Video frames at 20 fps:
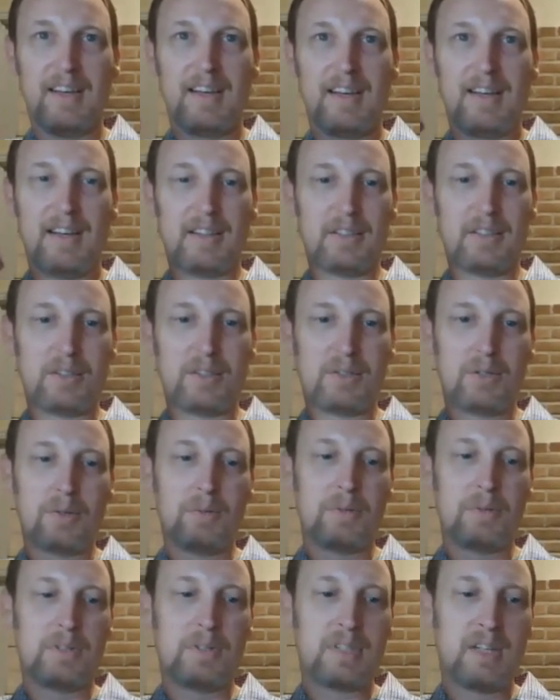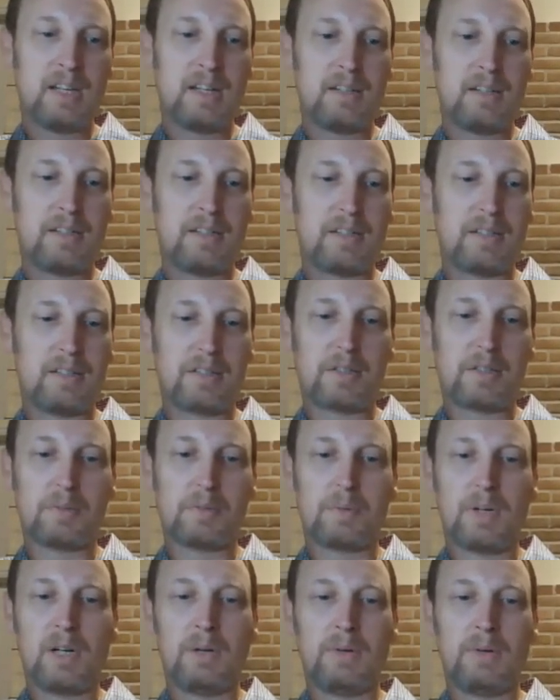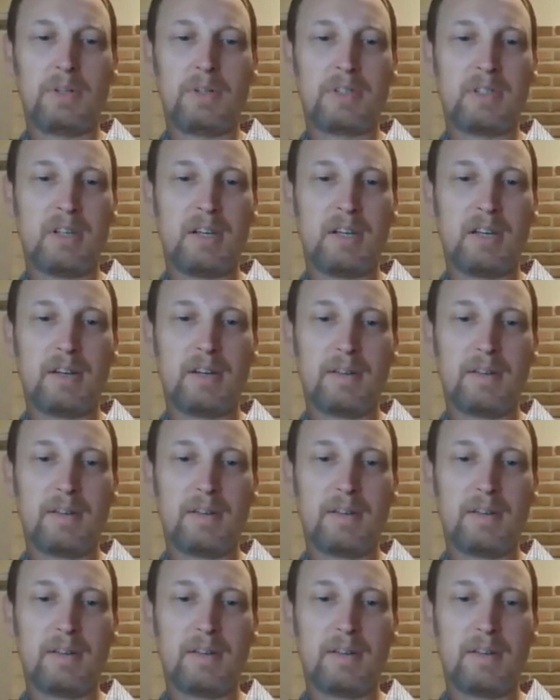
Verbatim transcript: At the student status, and this is where I always say,